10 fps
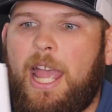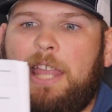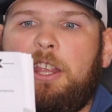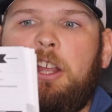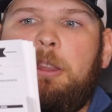
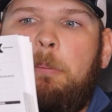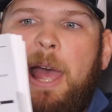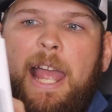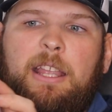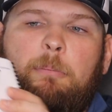And then on the
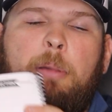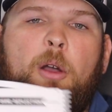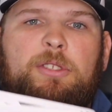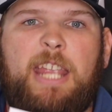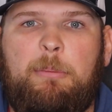back,
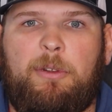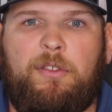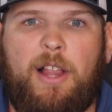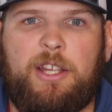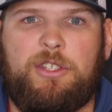post-game
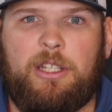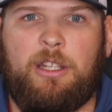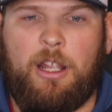reflection,